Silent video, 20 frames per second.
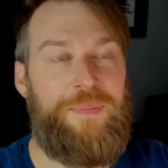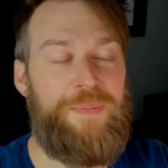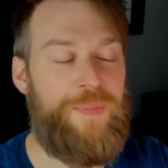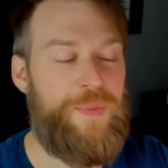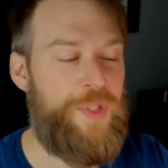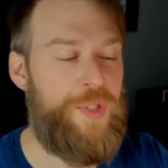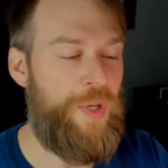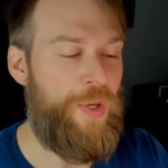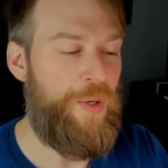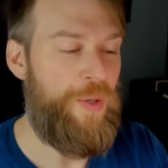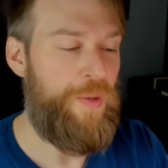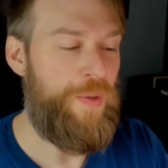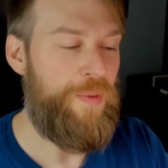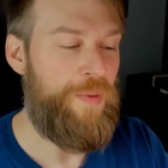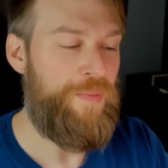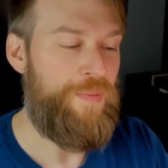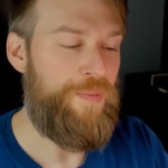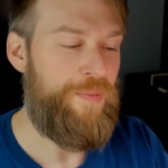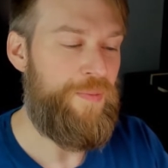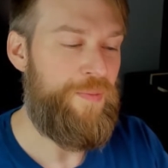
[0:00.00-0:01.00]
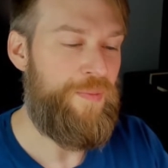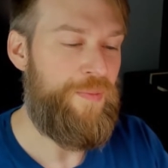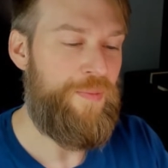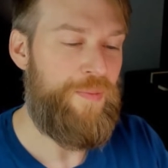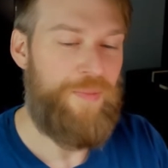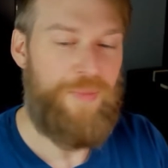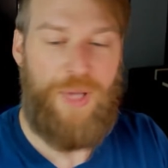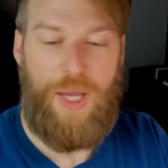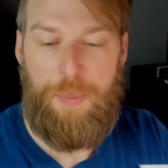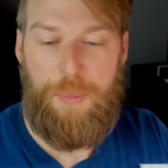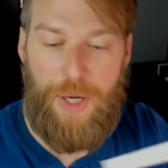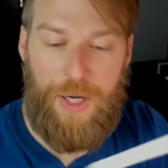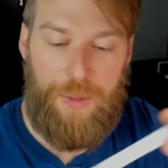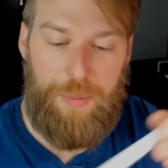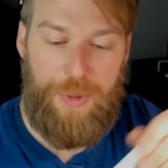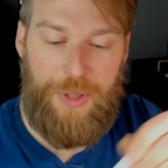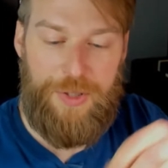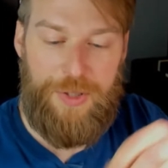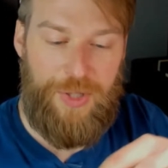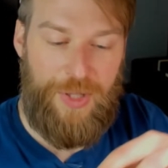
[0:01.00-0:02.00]
So I bought a
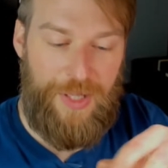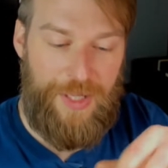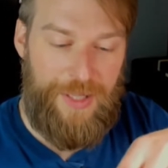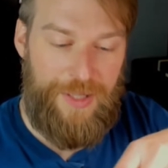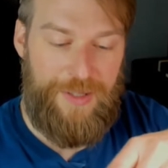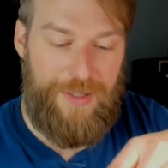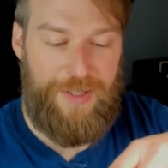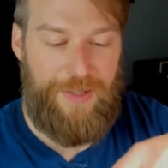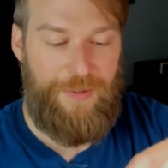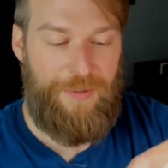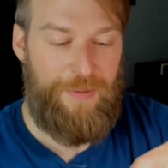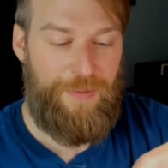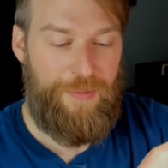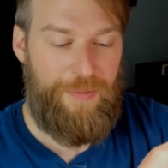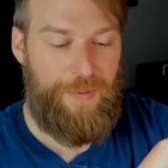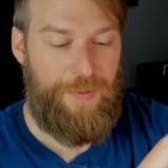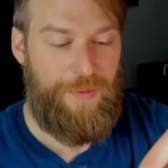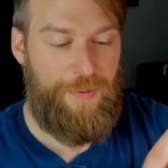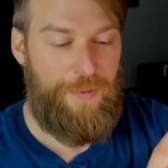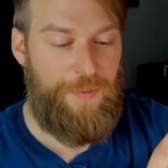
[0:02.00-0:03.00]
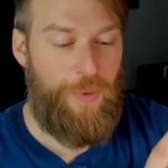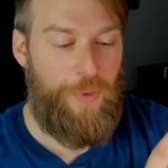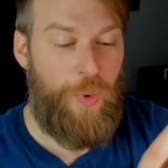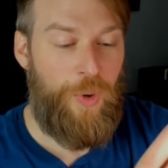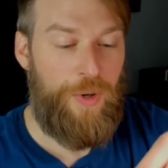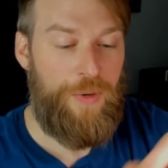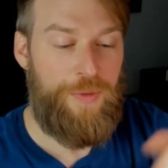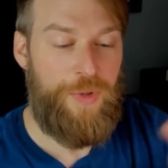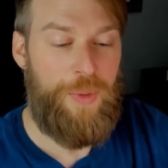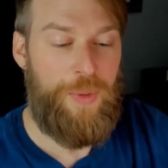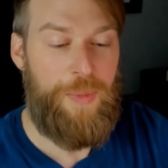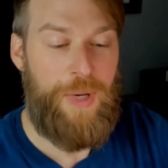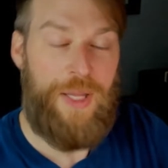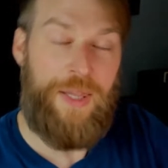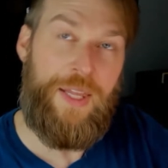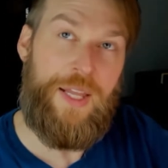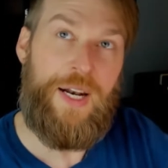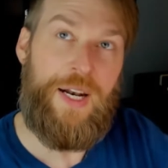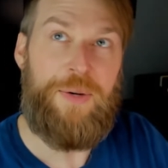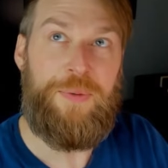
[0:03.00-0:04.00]
bunch of these, 4 of them,
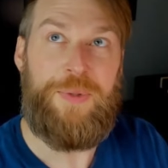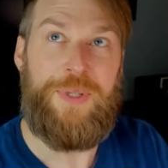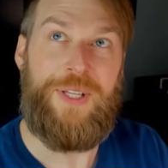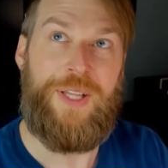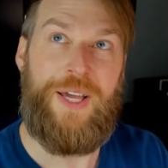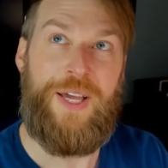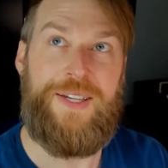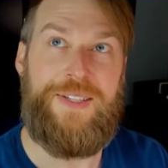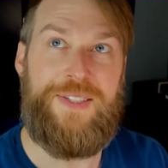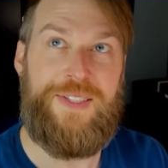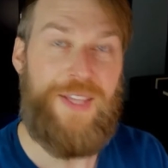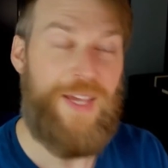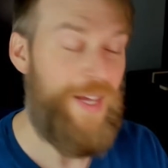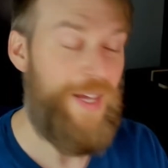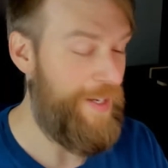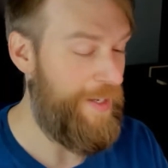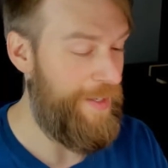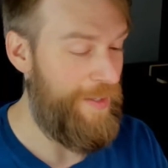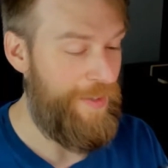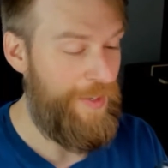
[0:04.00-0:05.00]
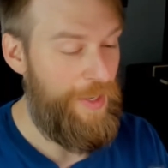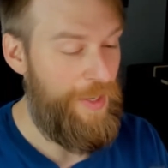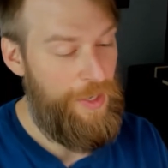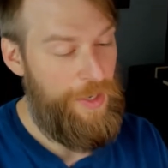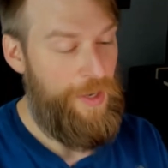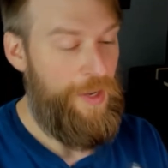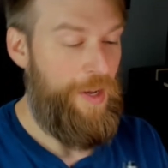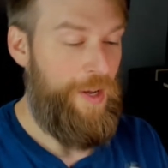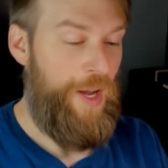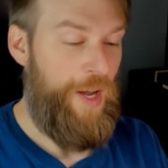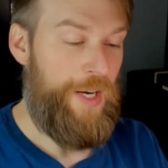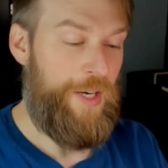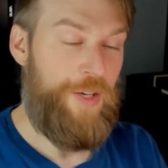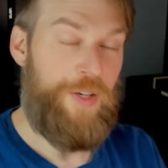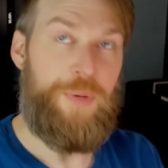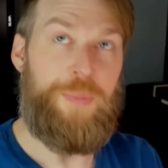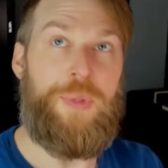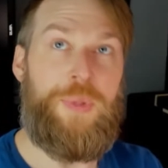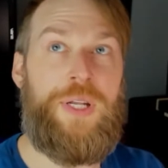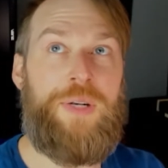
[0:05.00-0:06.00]
and then I realized that, and I could
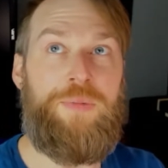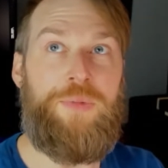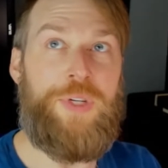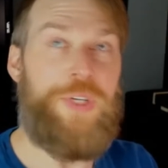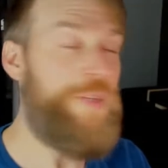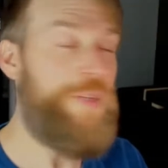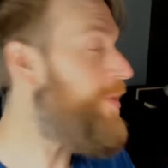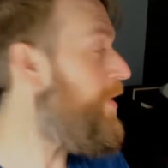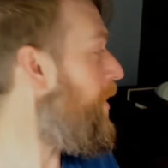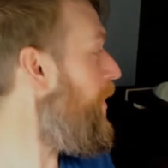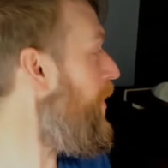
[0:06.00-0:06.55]
have been reusing